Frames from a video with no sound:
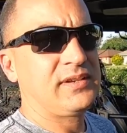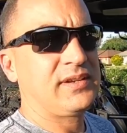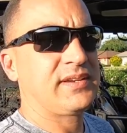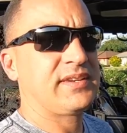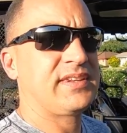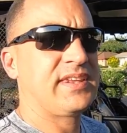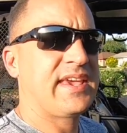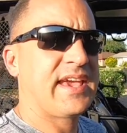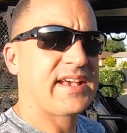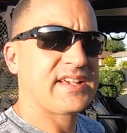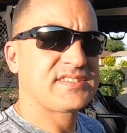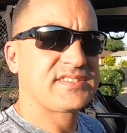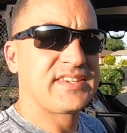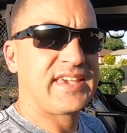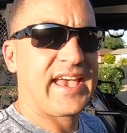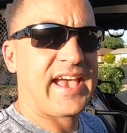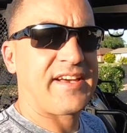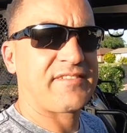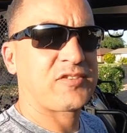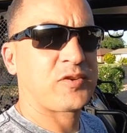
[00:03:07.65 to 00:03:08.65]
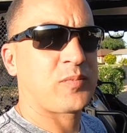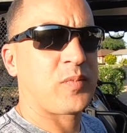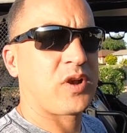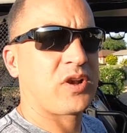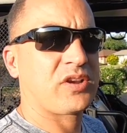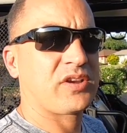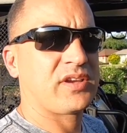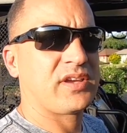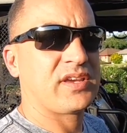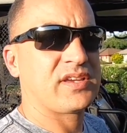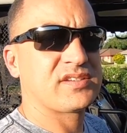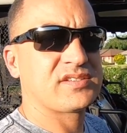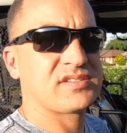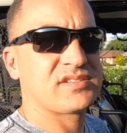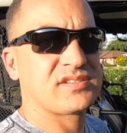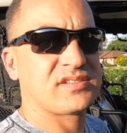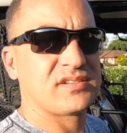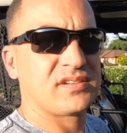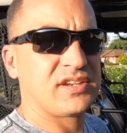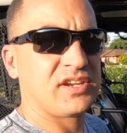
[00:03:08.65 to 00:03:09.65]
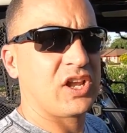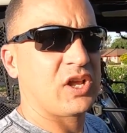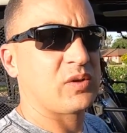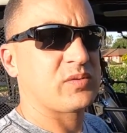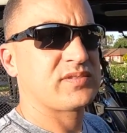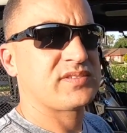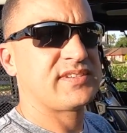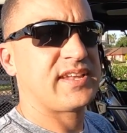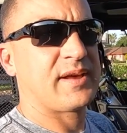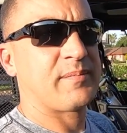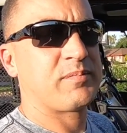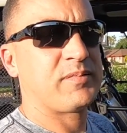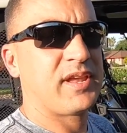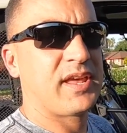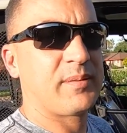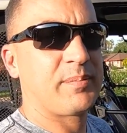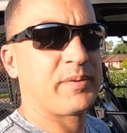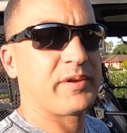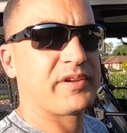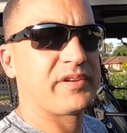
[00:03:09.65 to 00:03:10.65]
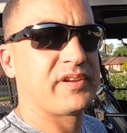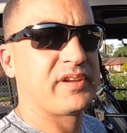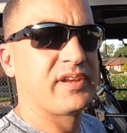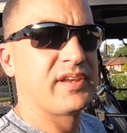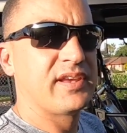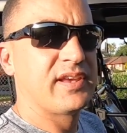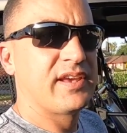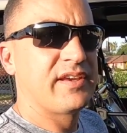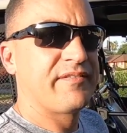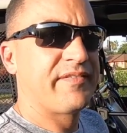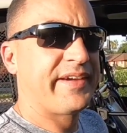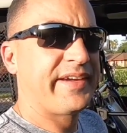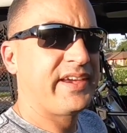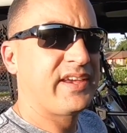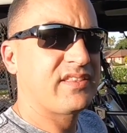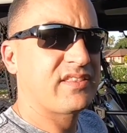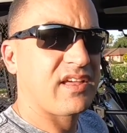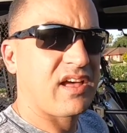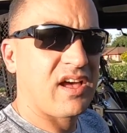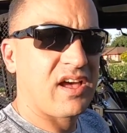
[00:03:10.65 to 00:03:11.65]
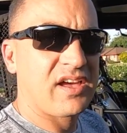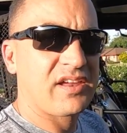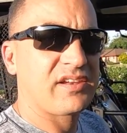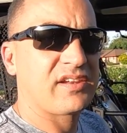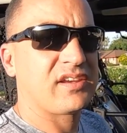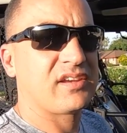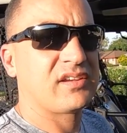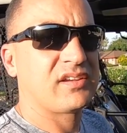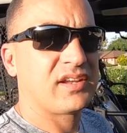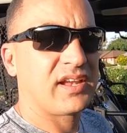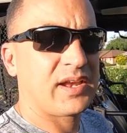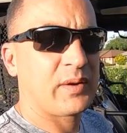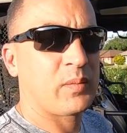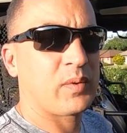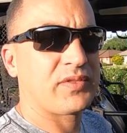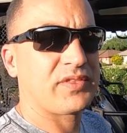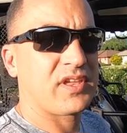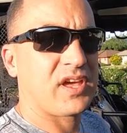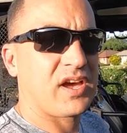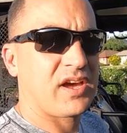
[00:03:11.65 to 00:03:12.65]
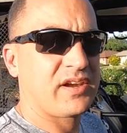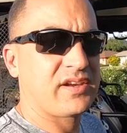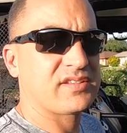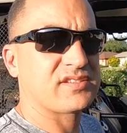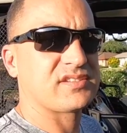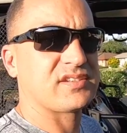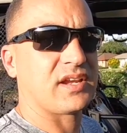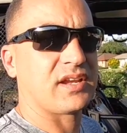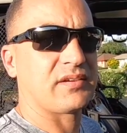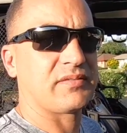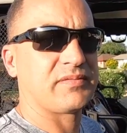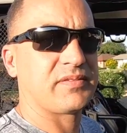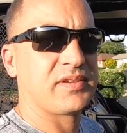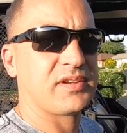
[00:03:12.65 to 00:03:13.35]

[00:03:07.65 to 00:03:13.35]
And yes, the aftermarket has, stepped up, but if I can get the Honda, I want the Honda stuff.